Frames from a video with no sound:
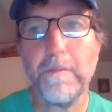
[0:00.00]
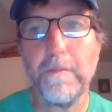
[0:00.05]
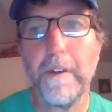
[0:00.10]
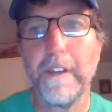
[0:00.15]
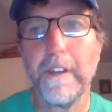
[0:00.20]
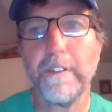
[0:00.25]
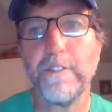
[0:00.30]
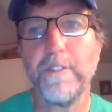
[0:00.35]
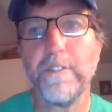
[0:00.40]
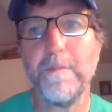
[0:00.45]
if you
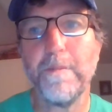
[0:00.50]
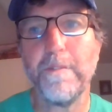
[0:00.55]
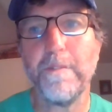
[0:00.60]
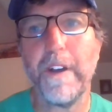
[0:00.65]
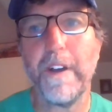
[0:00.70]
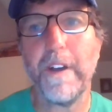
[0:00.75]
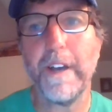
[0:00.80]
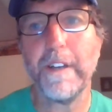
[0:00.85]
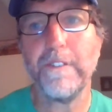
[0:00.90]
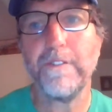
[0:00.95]
want to
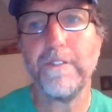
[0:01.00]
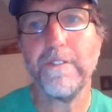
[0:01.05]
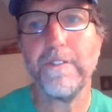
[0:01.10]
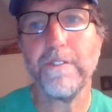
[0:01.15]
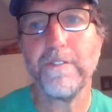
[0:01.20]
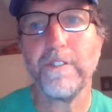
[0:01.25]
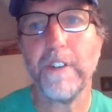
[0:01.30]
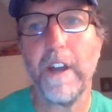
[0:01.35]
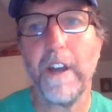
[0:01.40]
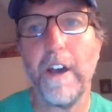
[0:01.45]
supervise
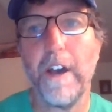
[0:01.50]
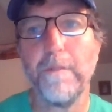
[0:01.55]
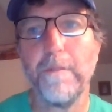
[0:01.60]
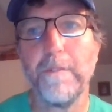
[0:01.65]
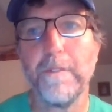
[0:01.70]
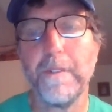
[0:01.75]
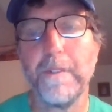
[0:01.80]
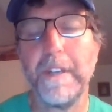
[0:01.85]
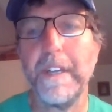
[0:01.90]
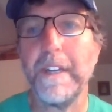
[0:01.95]
your
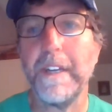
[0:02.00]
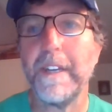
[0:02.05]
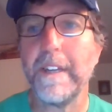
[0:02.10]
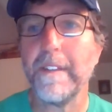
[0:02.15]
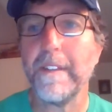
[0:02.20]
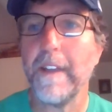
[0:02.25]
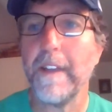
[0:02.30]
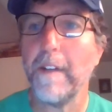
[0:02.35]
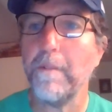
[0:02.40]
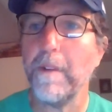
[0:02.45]
child
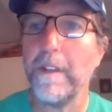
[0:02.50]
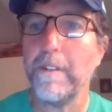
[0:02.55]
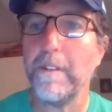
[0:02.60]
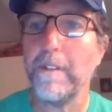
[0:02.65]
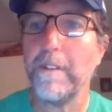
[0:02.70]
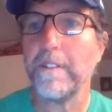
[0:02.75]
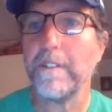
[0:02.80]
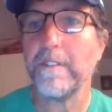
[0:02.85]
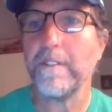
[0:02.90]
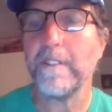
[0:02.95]
eating, that
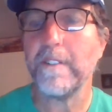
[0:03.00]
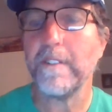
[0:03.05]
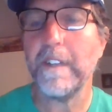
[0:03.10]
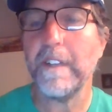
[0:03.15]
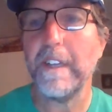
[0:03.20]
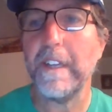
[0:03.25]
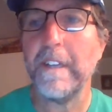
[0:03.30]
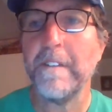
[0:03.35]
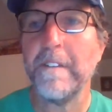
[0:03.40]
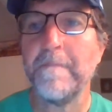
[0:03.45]
way you can
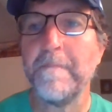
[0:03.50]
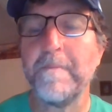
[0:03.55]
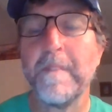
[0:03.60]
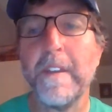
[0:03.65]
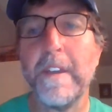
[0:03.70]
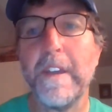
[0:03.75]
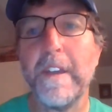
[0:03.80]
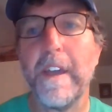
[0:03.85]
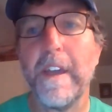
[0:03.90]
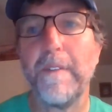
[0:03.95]
see
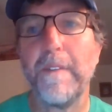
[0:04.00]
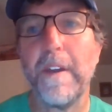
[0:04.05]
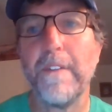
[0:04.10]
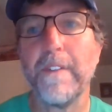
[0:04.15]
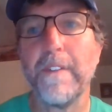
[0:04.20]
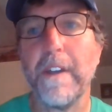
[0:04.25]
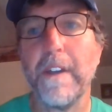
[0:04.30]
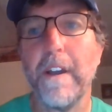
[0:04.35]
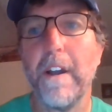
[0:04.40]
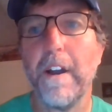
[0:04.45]
if
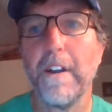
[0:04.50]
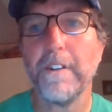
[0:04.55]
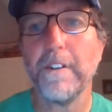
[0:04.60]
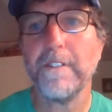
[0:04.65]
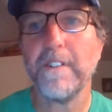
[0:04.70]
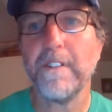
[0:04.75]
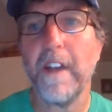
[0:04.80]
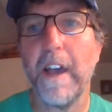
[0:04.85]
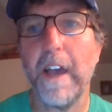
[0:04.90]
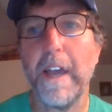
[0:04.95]
they're having a
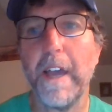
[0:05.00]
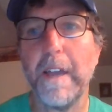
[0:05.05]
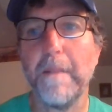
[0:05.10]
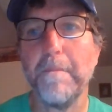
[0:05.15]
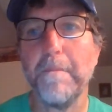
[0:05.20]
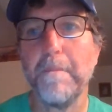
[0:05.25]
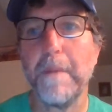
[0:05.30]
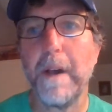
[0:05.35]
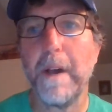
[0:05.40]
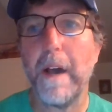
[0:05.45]
hard
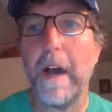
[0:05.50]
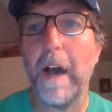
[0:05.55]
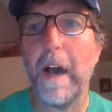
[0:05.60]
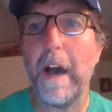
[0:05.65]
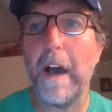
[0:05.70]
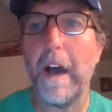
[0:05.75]
time